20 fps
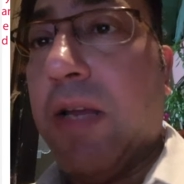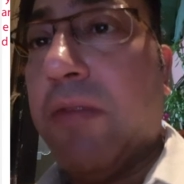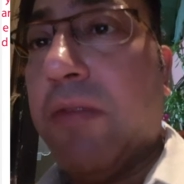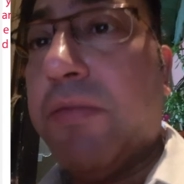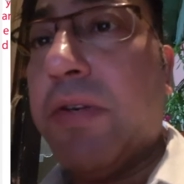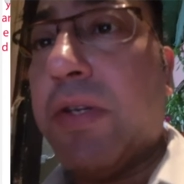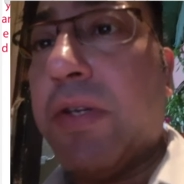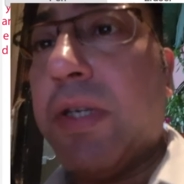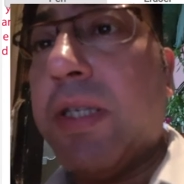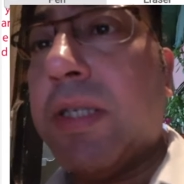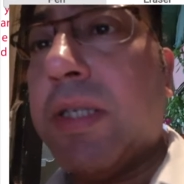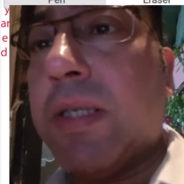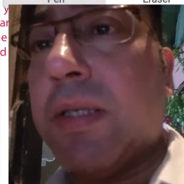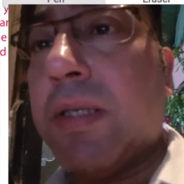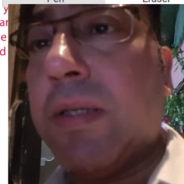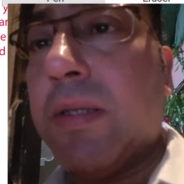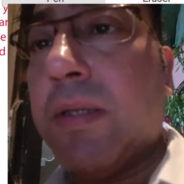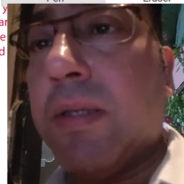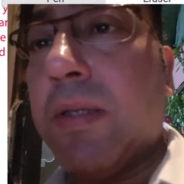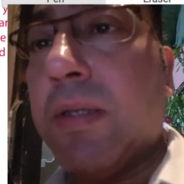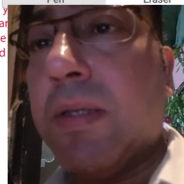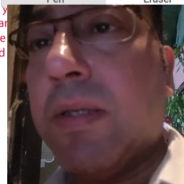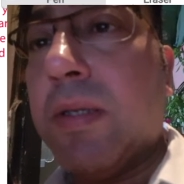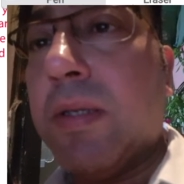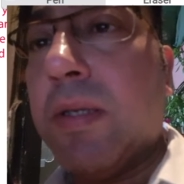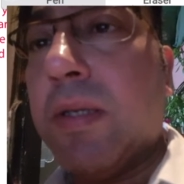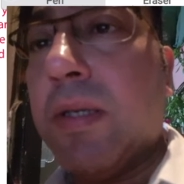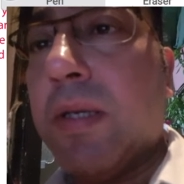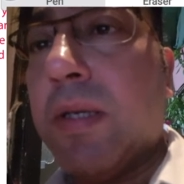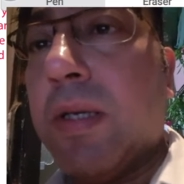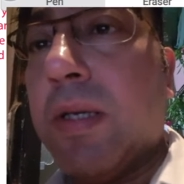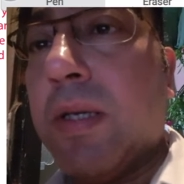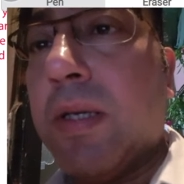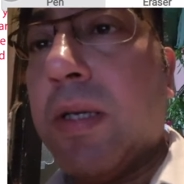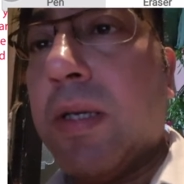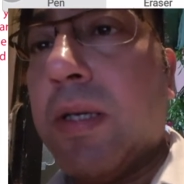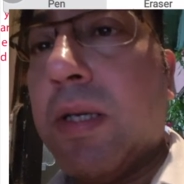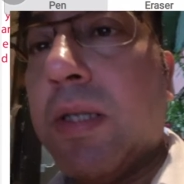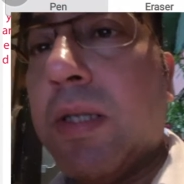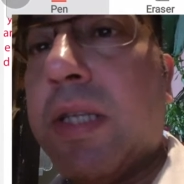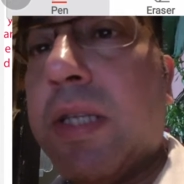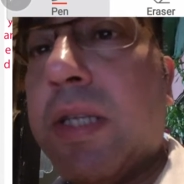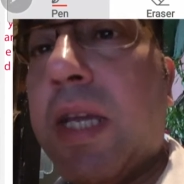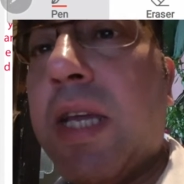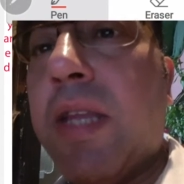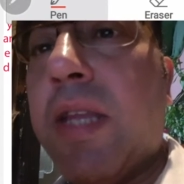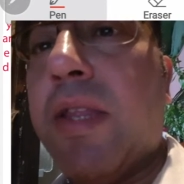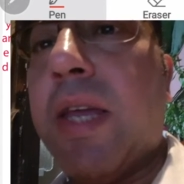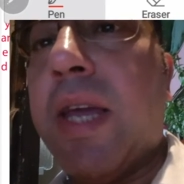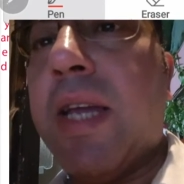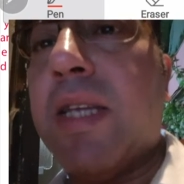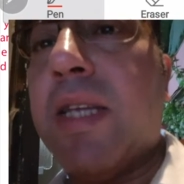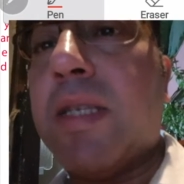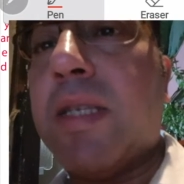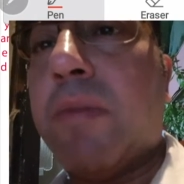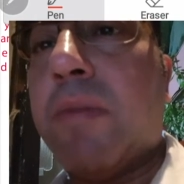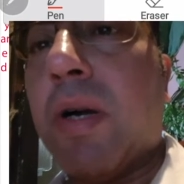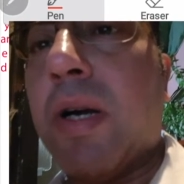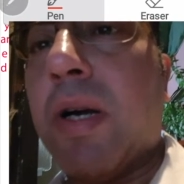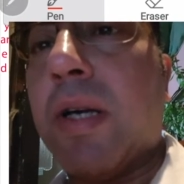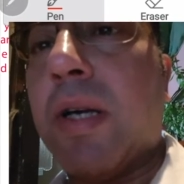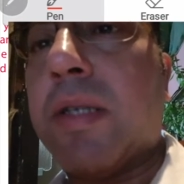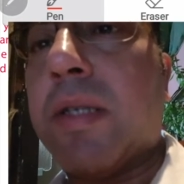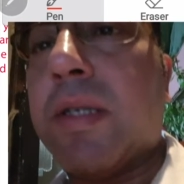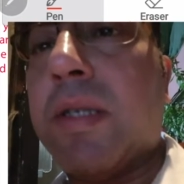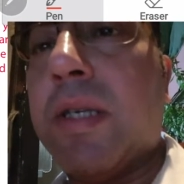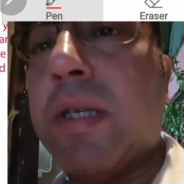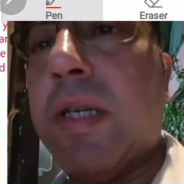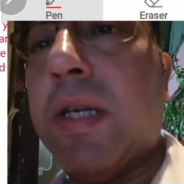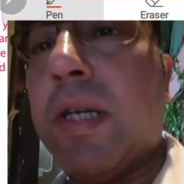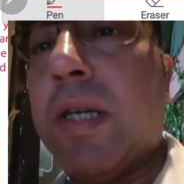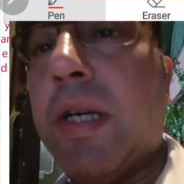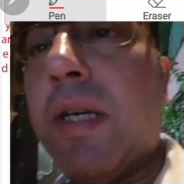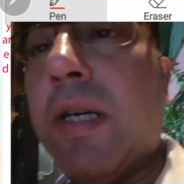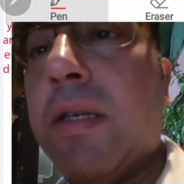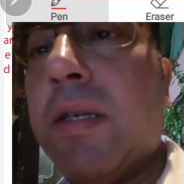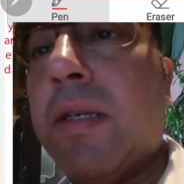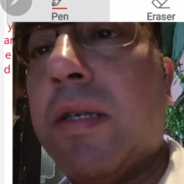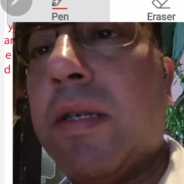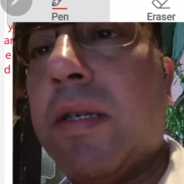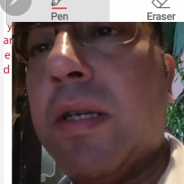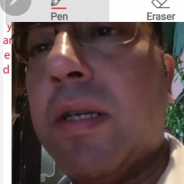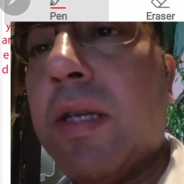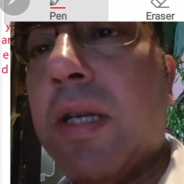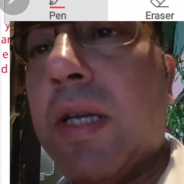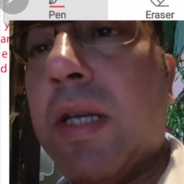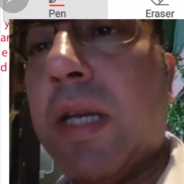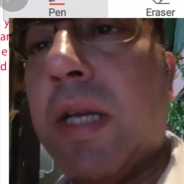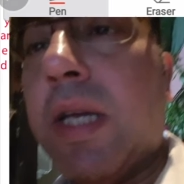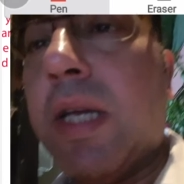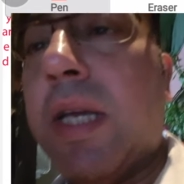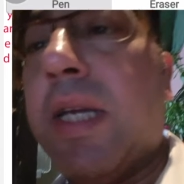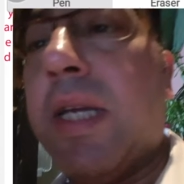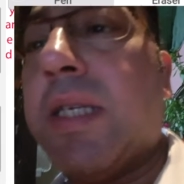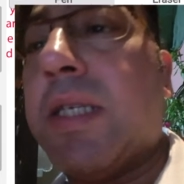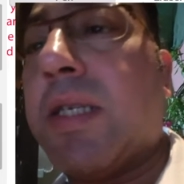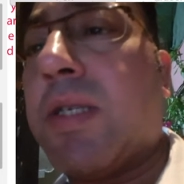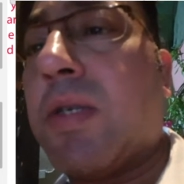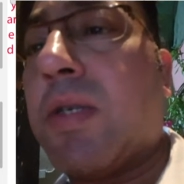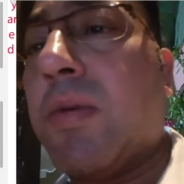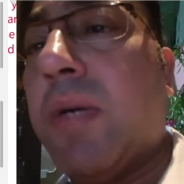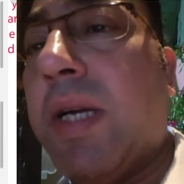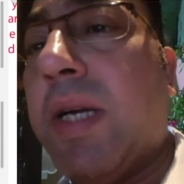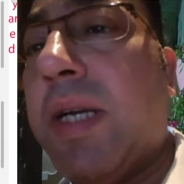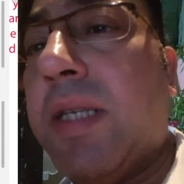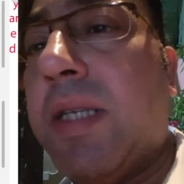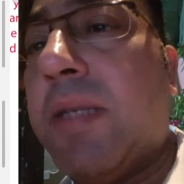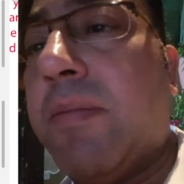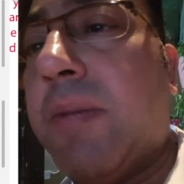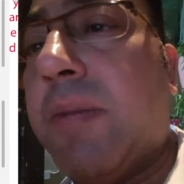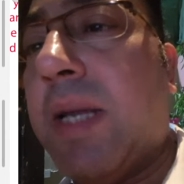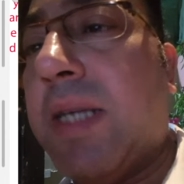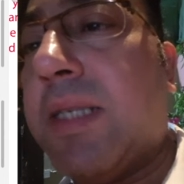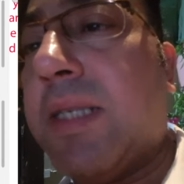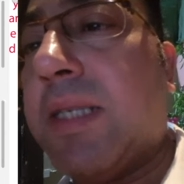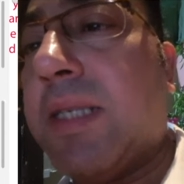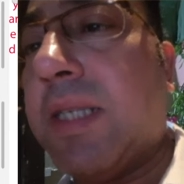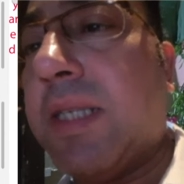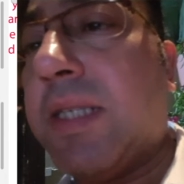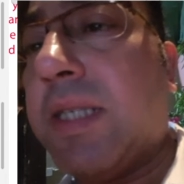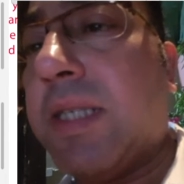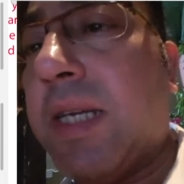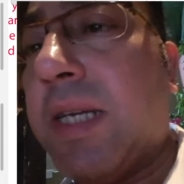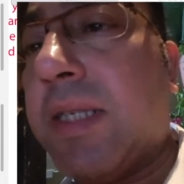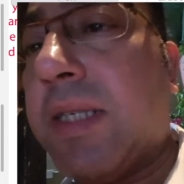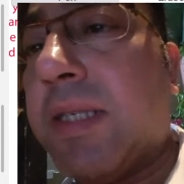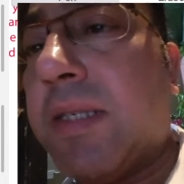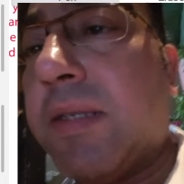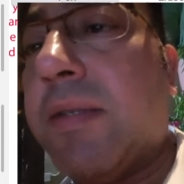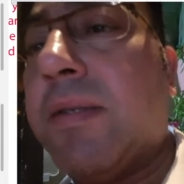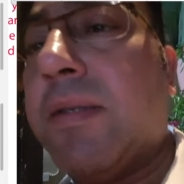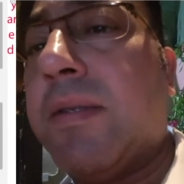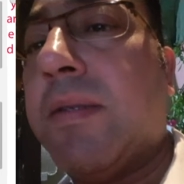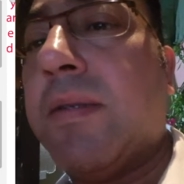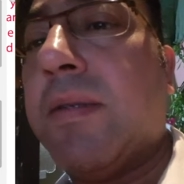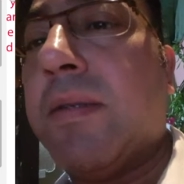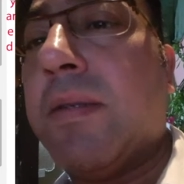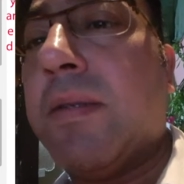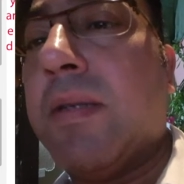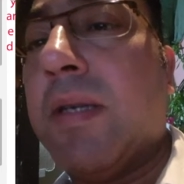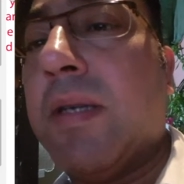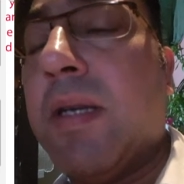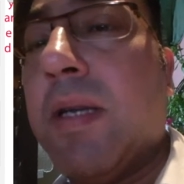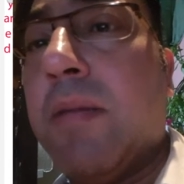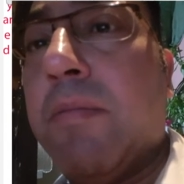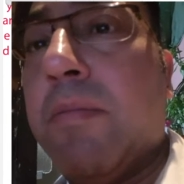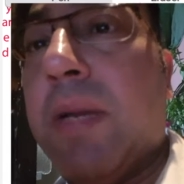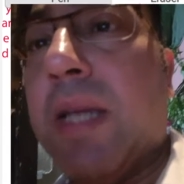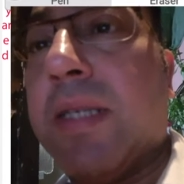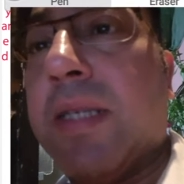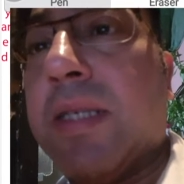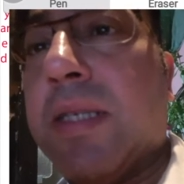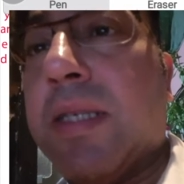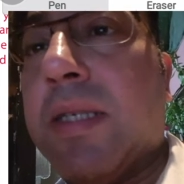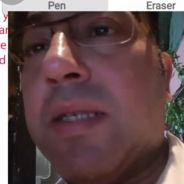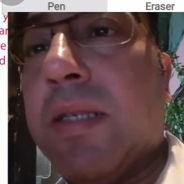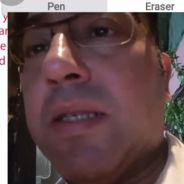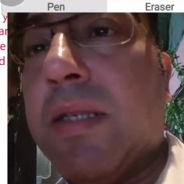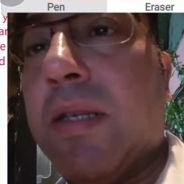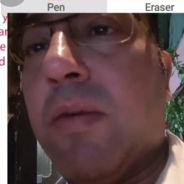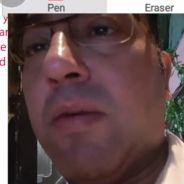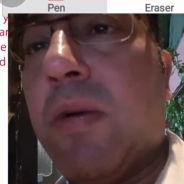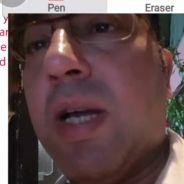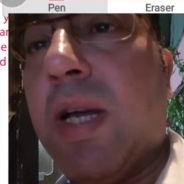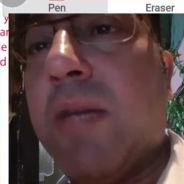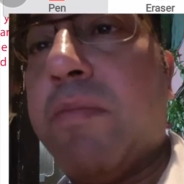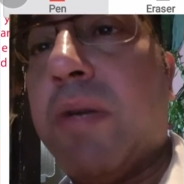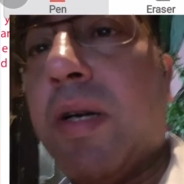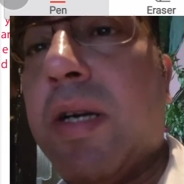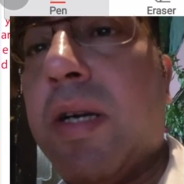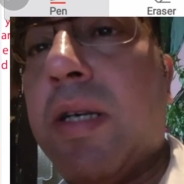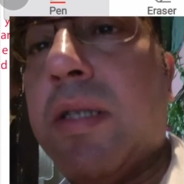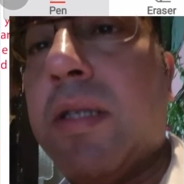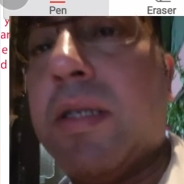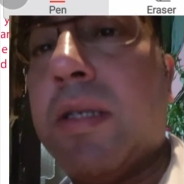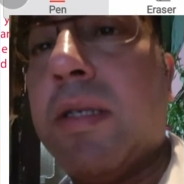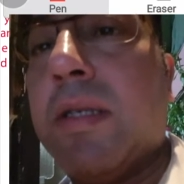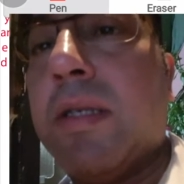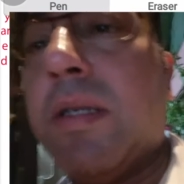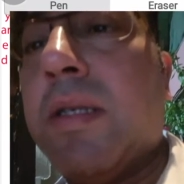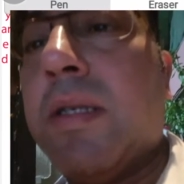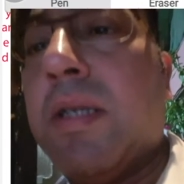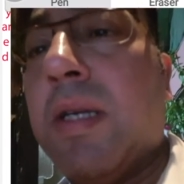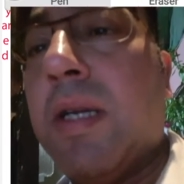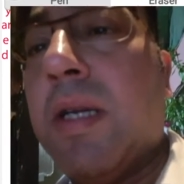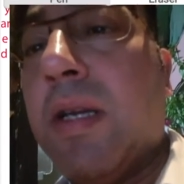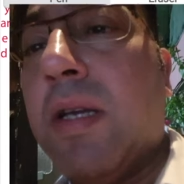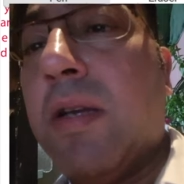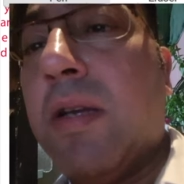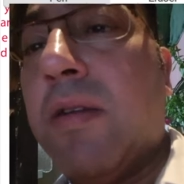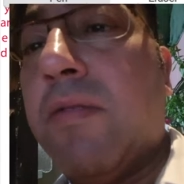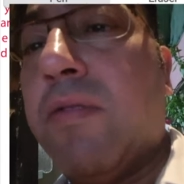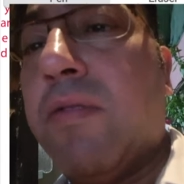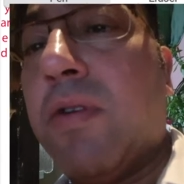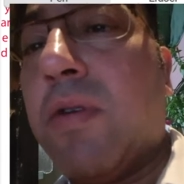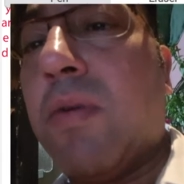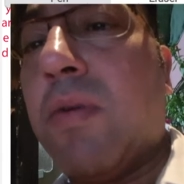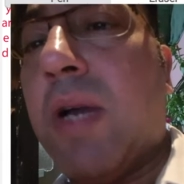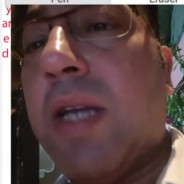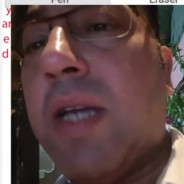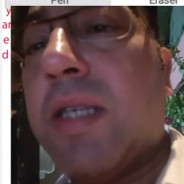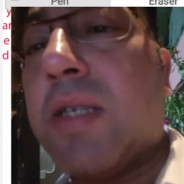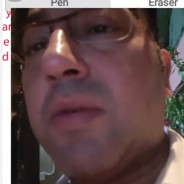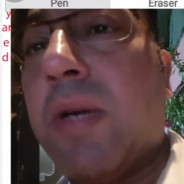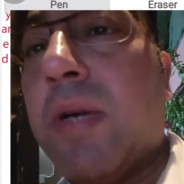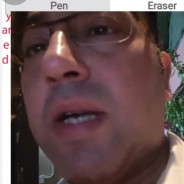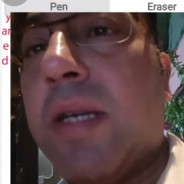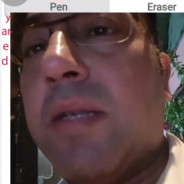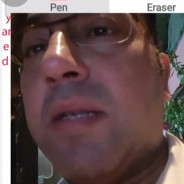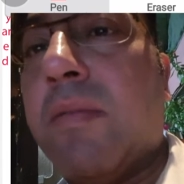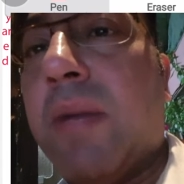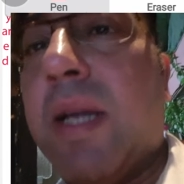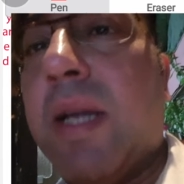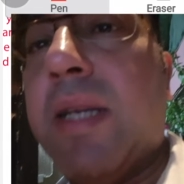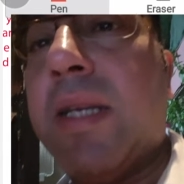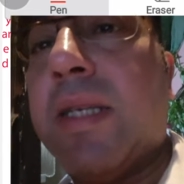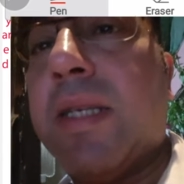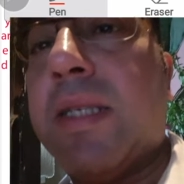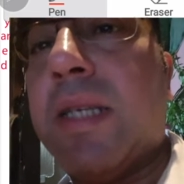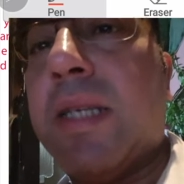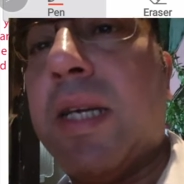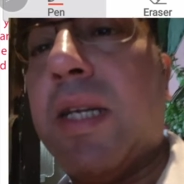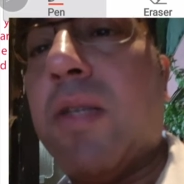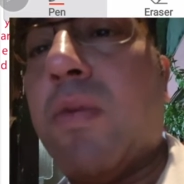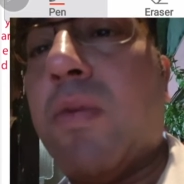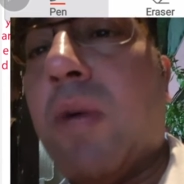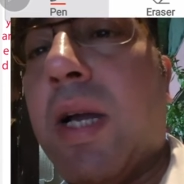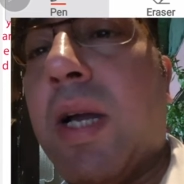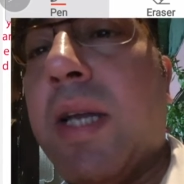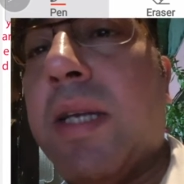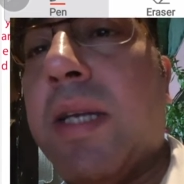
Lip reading: First, take the x parts here, x squared plus 6x, plus the y parts, 4y squared minus 8y,